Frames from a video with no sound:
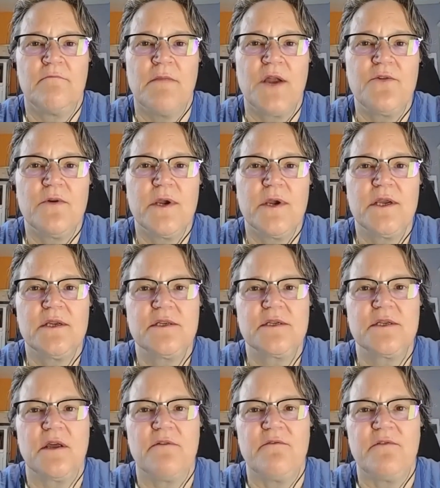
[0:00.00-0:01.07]
Mutterings
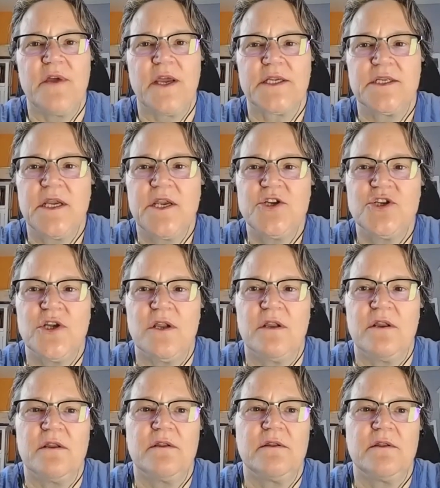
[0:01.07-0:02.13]
of
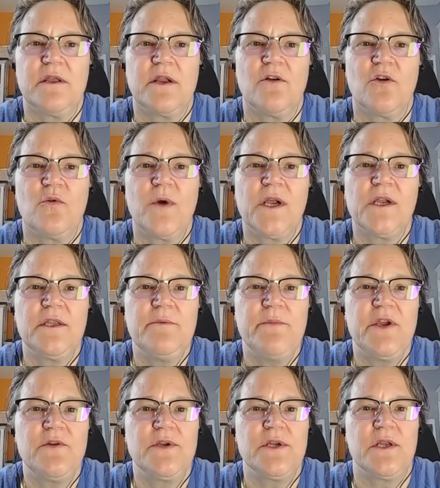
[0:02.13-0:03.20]
vexation that are quickly
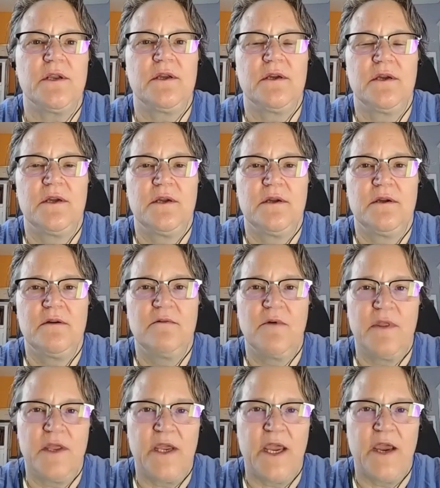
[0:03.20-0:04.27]
muted
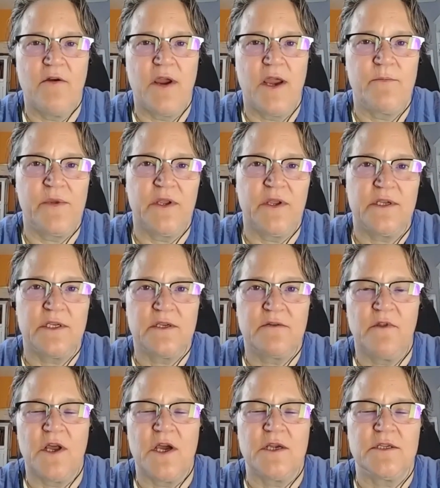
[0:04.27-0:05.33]
when the air ambulance
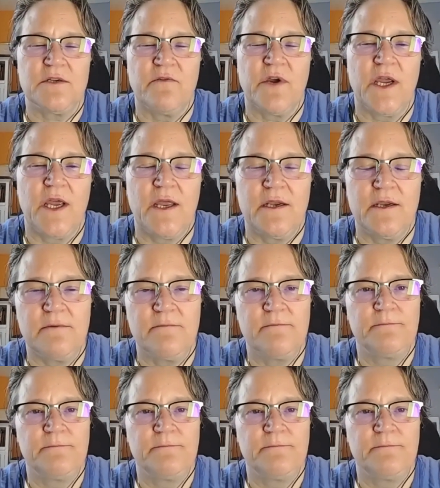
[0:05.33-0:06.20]
flies overhead.